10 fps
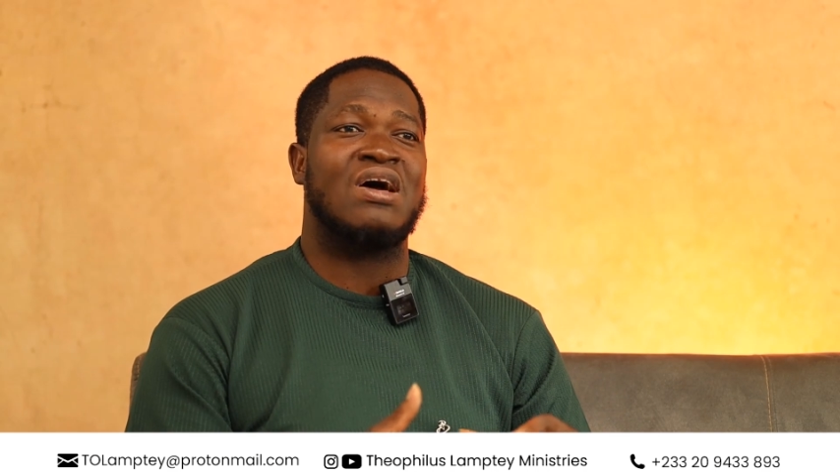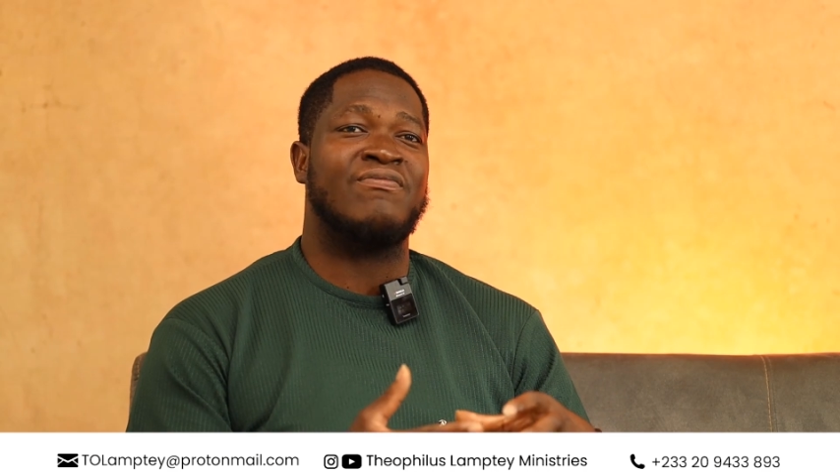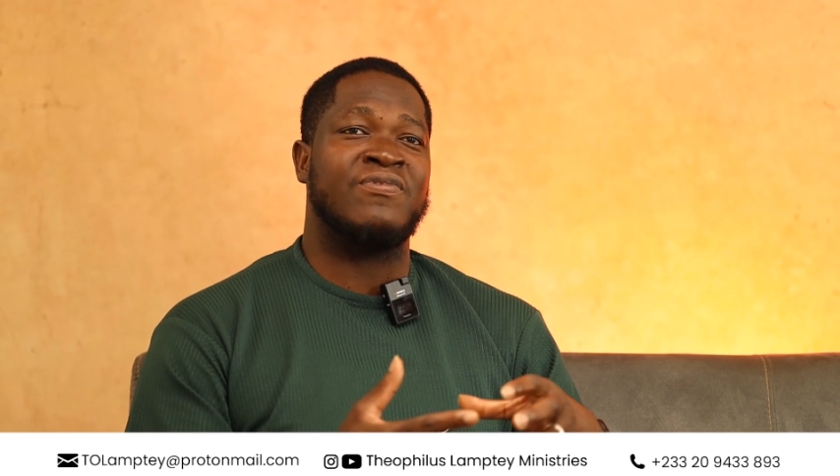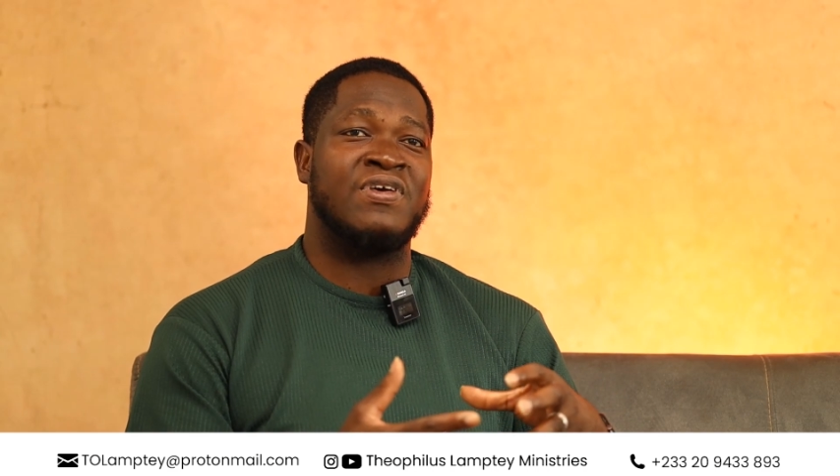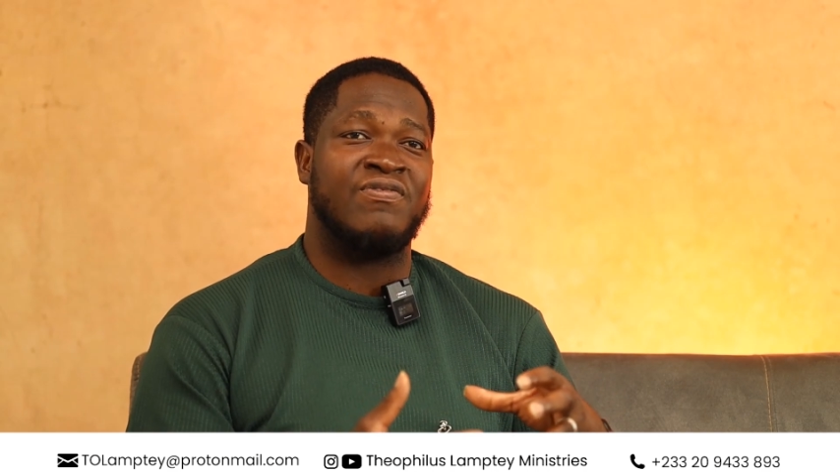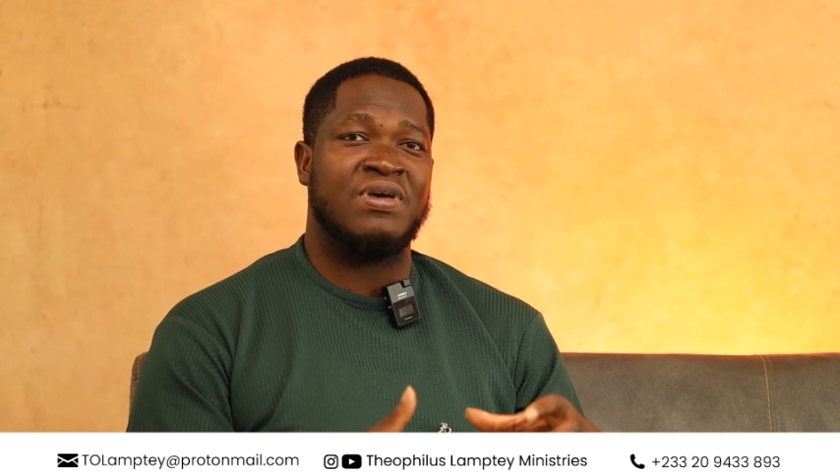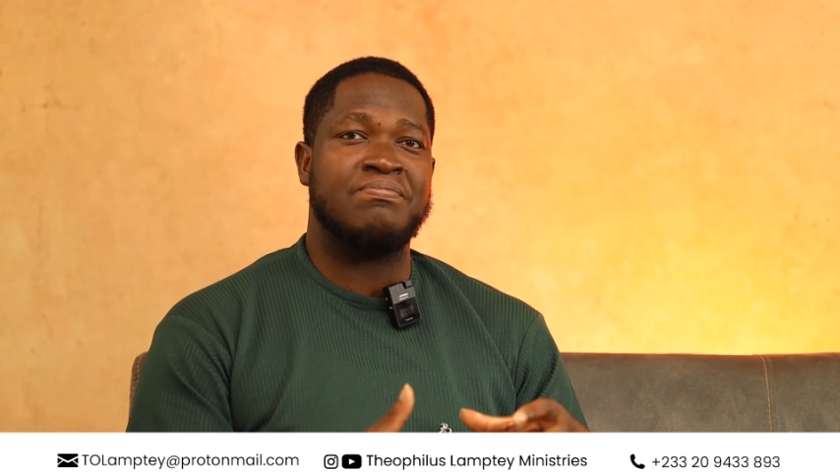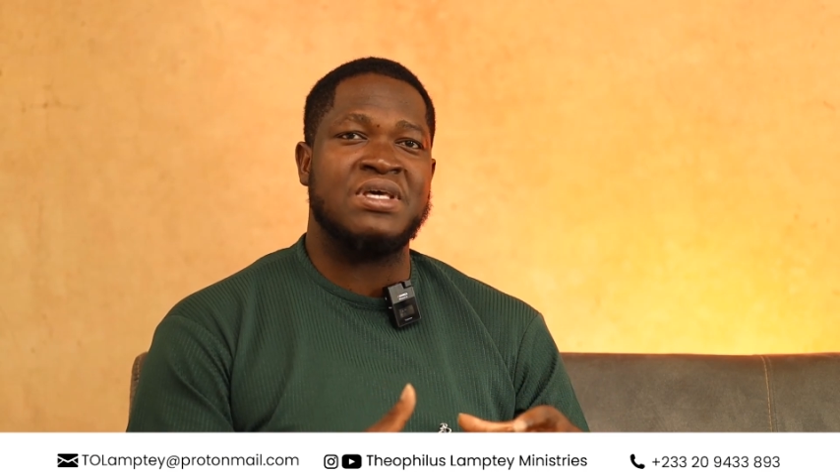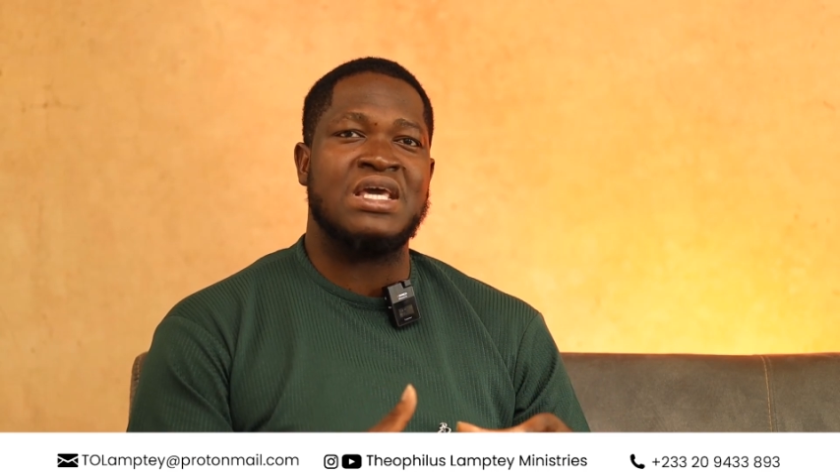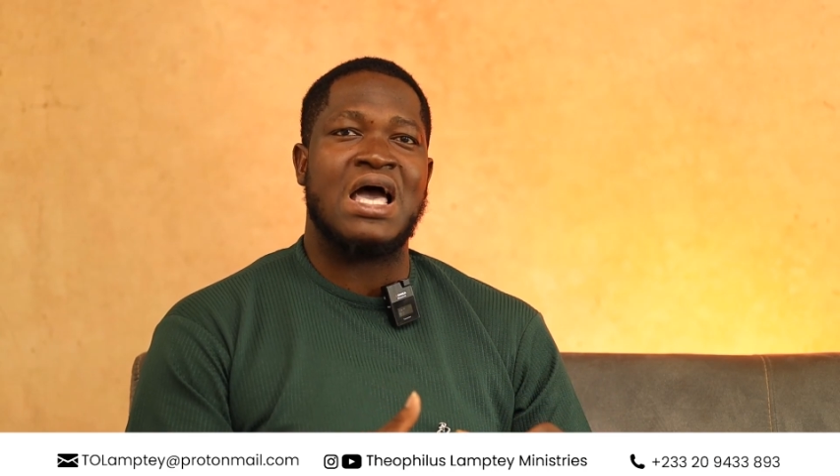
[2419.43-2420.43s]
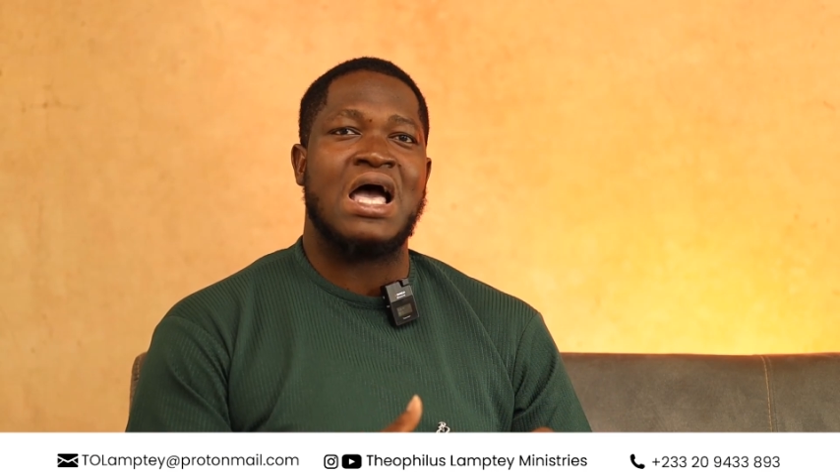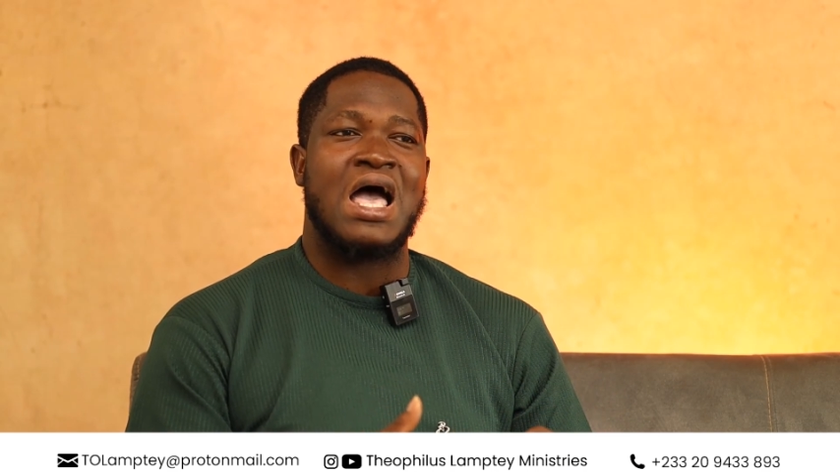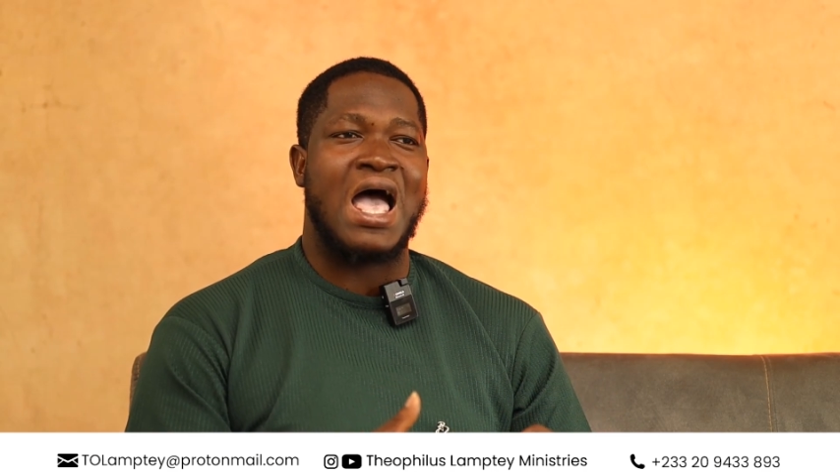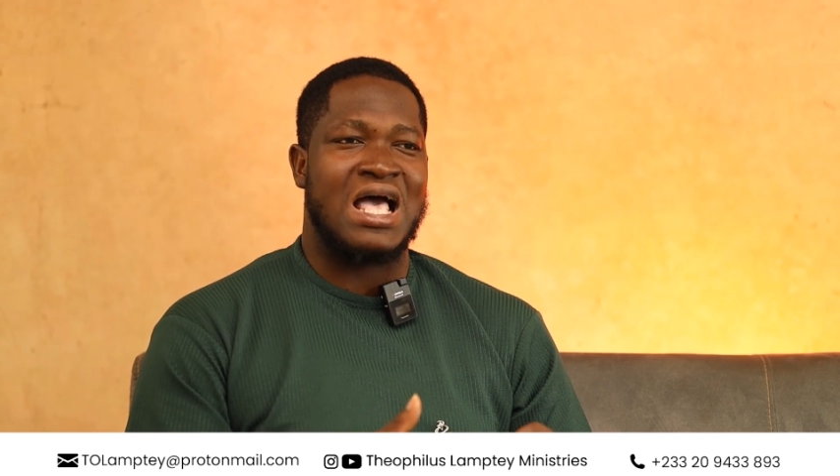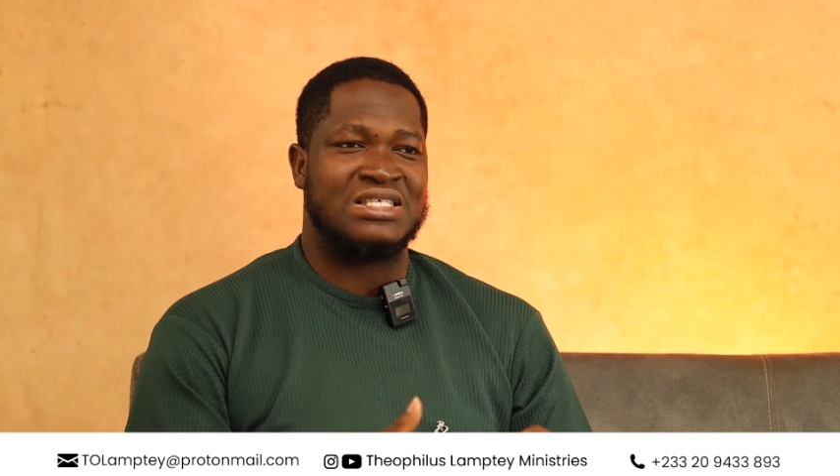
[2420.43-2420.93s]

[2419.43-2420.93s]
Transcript: have given me hmm.